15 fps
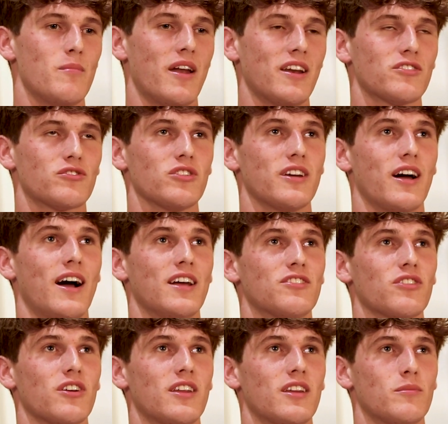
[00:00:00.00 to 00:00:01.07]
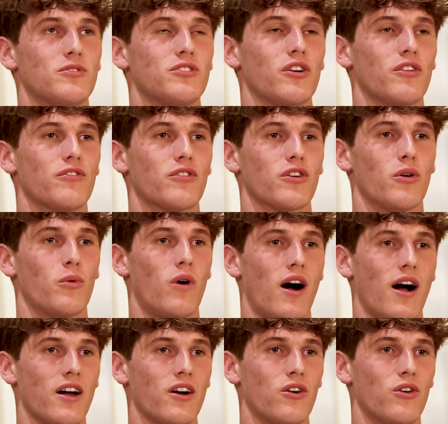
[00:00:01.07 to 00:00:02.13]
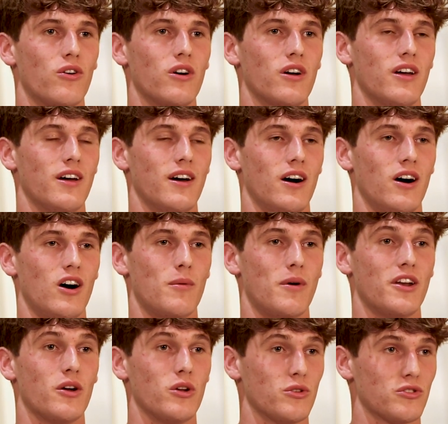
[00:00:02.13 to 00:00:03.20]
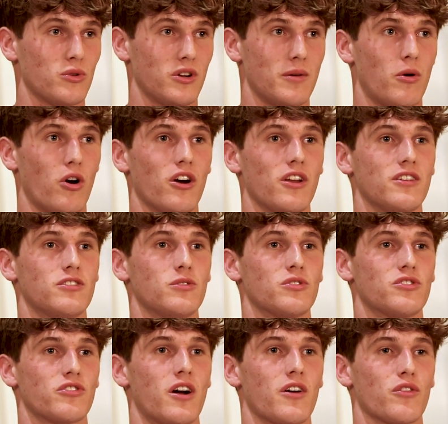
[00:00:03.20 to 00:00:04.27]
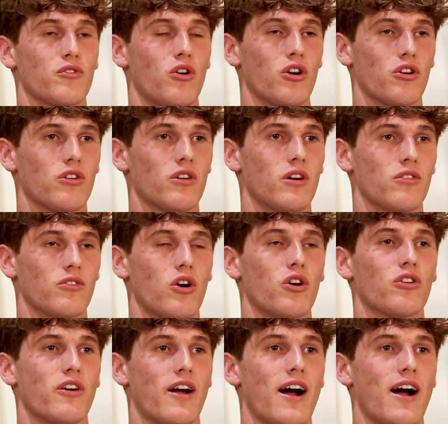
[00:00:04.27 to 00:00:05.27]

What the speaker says: Mattox really isolated himself for a while. I know he was going to parties, he was around the wrong